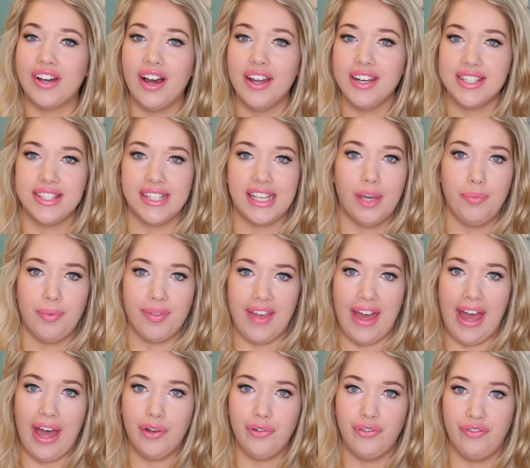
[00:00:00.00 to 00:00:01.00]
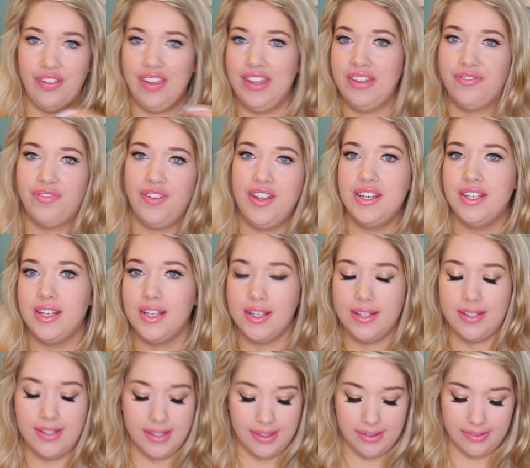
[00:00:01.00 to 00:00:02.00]
kind of sticking with the healthy
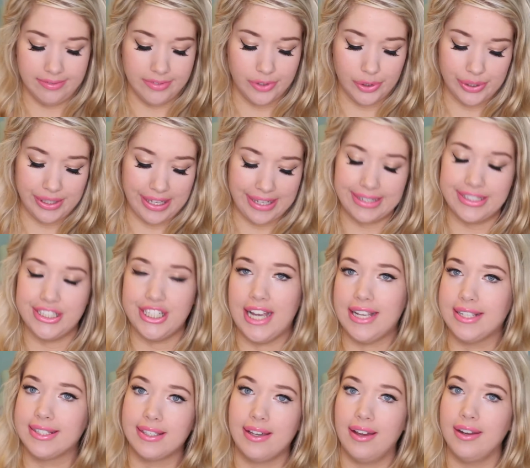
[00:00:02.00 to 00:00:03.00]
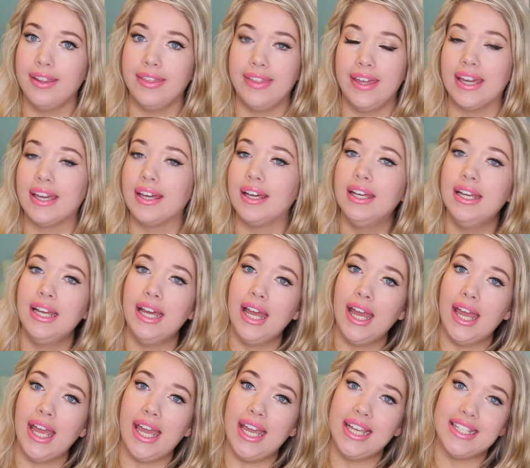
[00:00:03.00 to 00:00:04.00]
fitness and all that jazz kind of thing,
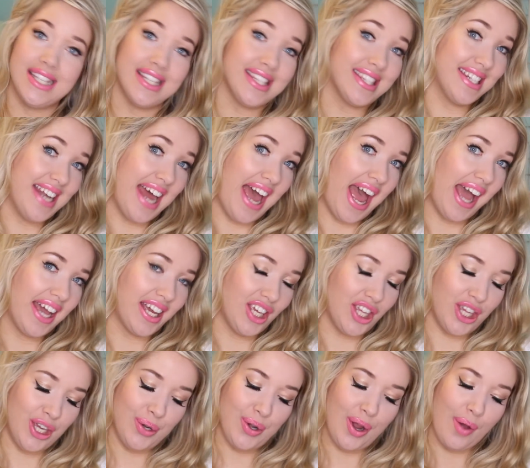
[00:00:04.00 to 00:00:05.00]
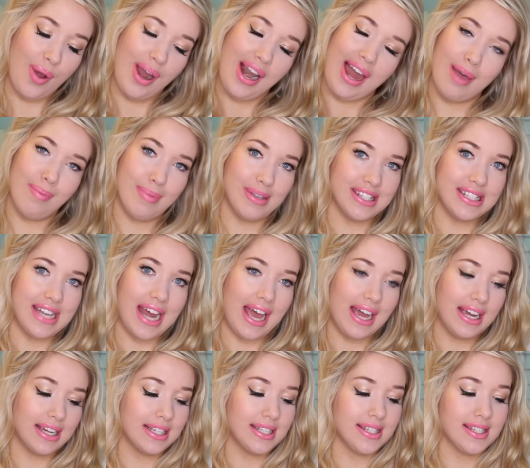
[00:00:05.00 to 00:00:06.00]
is a snack. You know I like my
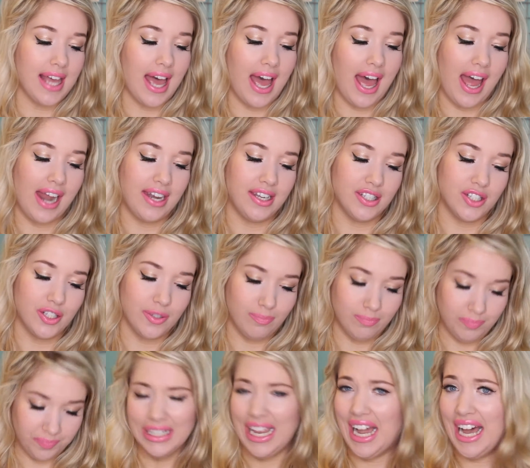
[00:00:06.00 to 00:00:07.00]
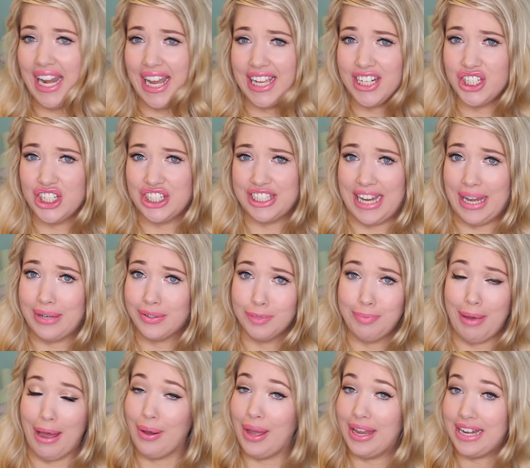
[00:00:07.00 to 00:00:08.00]
snacks, and I like to shout
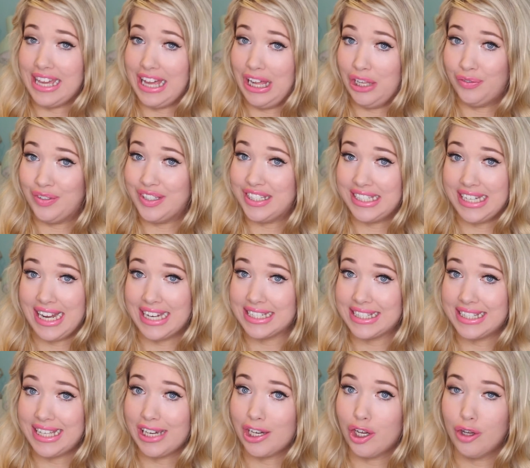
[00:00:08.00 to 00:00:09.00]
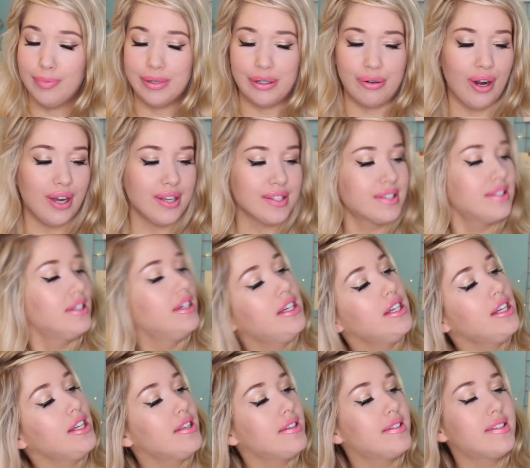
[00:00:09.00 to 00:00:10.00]
about any healthy snacks that I come across.
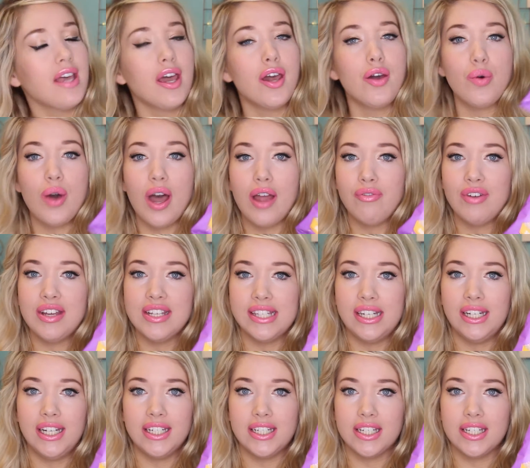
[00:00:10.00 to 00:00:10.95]
So I recently